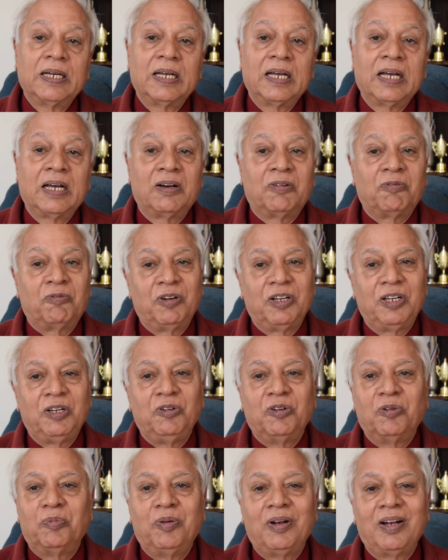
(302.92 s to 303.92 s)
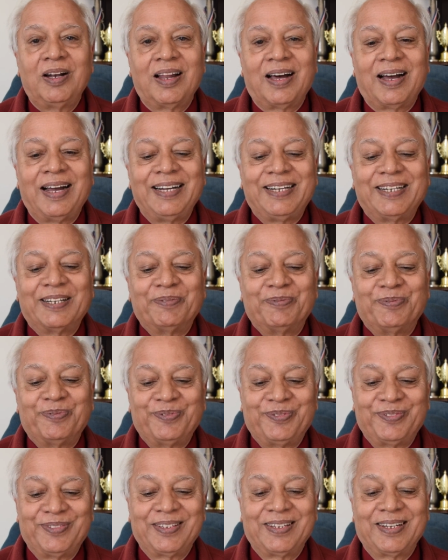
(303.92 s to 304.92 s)
a valuable item.
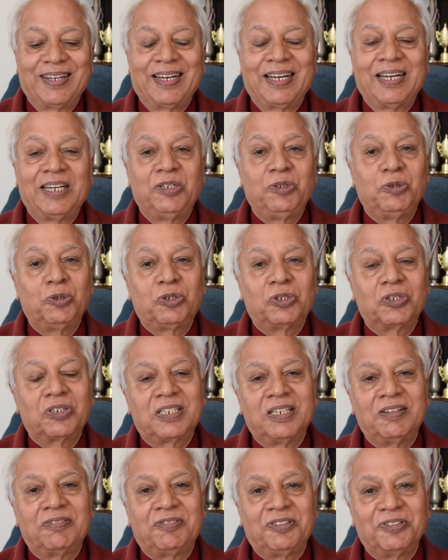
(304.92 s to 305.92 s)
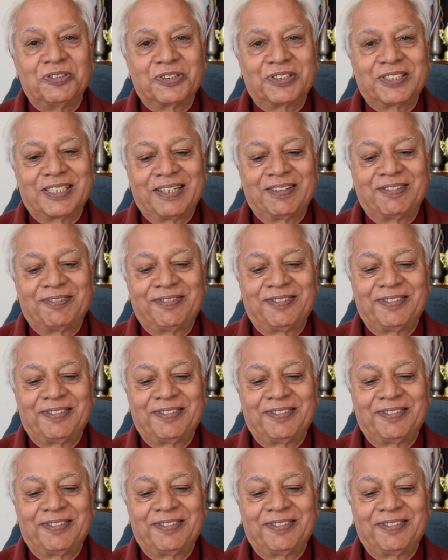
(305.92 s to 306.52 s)
and you should gift yourself.